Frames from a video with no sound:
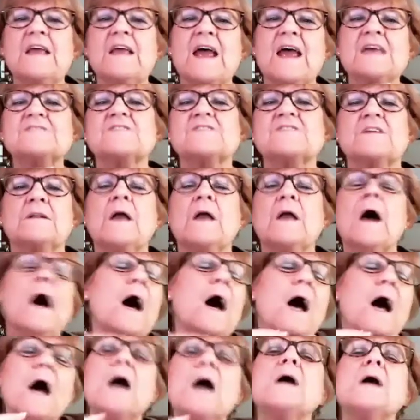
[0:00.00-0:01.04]
as an
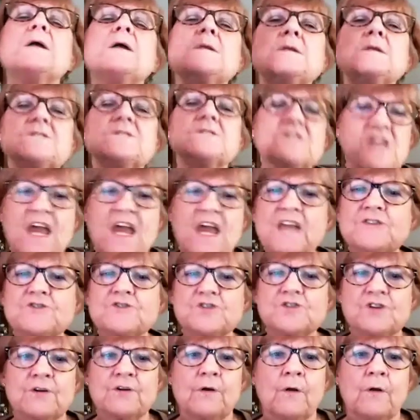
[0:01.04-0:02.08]

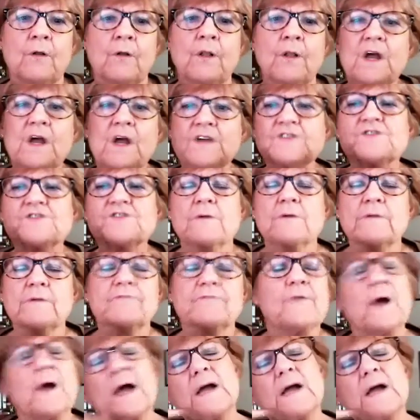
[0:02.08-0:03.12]
unintentional sort of, well,